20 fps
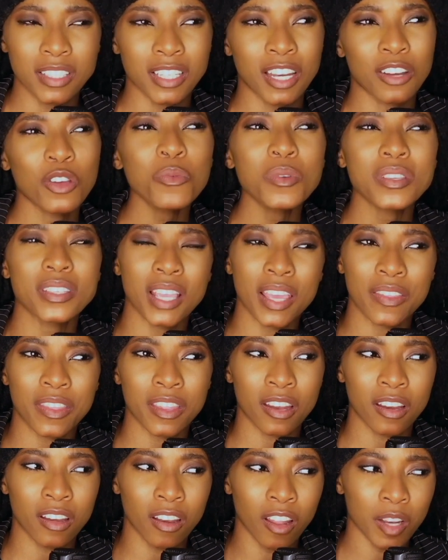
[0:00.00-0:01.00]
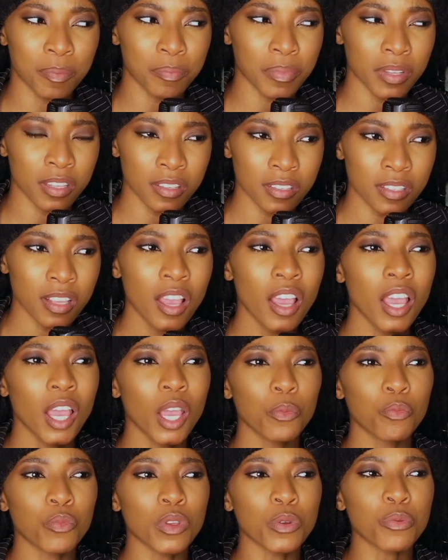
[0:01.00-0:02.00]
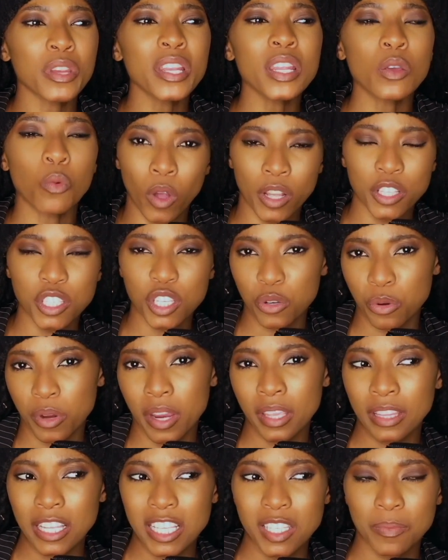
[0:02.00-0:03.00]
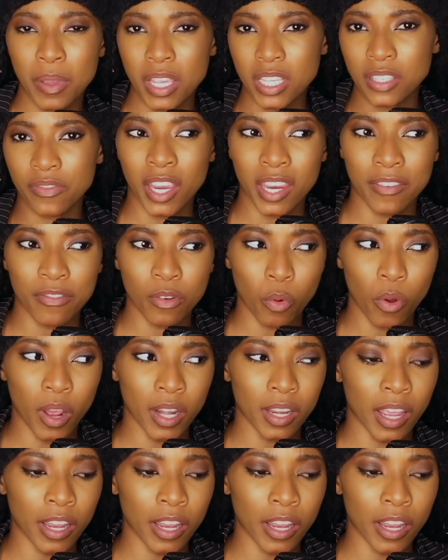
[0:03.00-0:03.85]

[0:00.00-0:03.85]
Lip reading: And I know we say that a lot because we really want to create that space for everyone.